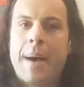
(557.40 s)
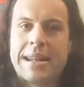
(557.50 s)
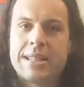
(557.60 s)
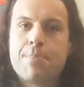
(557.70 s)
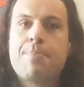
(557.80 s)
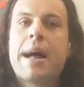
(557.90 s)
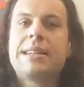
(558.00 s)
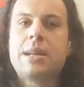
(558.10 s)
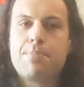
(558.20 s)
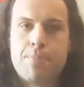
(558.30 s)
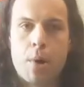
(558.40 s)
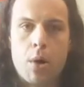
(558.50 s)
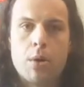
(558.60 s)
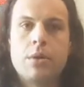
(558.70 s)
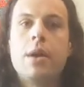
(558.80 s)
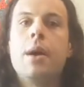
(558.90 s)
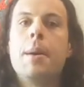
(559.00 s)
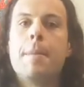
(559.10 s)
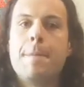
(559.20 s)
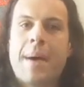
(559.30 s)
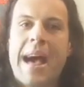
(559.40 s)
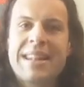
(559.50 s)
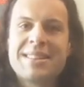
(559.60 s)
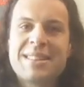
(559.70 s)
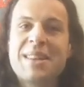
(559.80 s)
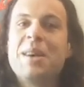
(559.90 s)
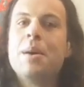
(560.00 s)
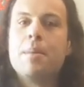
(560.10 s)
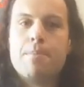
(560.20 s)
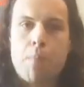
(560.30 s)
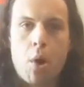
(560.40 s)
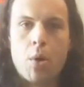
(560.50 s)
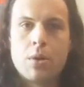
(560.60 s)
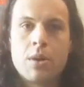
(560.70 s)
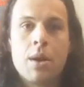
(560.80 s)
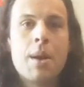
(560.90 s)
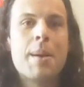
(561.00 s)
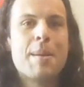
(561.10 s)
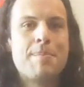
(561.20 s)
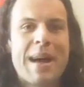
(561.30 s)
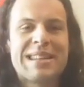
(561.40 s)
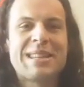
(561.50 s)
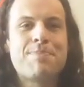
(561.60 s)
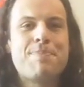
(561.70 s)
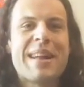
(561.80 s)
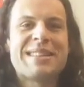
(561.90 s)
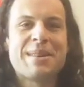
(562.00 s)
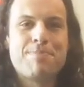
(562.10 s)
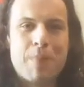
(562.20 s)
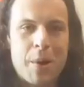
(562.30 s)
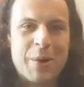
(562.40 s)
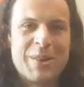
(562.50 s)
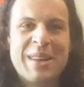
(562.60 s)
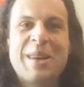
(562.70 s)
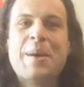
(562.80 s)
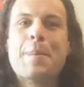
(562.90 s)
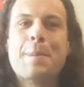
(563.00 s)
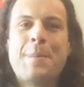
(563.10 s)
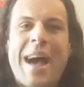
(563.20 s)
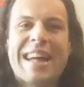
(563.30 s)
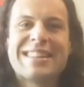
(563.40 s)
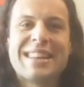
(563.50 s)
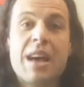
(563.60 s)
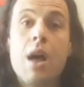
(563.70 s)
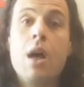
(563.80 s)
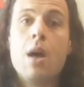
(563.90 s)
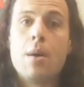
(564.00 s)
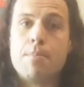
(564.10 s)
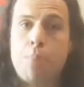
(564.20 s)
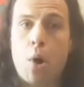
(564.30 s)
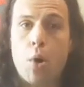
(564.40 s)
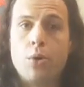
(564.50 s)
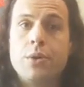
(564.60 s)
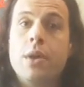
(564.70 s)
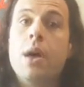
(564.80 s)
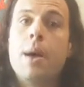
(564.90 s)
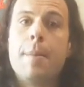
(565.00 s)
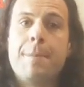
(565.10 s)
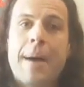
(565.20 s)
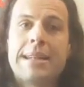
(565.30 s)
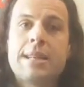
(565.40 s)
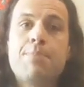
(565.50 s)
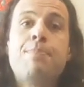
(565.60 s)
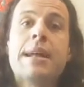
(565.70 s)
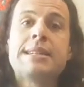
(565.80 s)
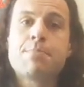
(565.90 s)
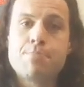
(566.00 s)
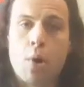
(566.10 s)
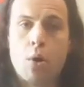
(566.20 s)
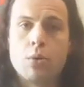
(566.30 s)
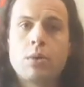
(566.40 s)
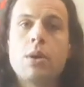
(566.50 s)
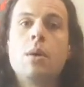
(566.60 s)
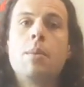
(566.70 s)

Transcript: pat a pat pon, pat pon, pat a pat pon, pat pon, pat a pon, pat pon, pat a pat pon.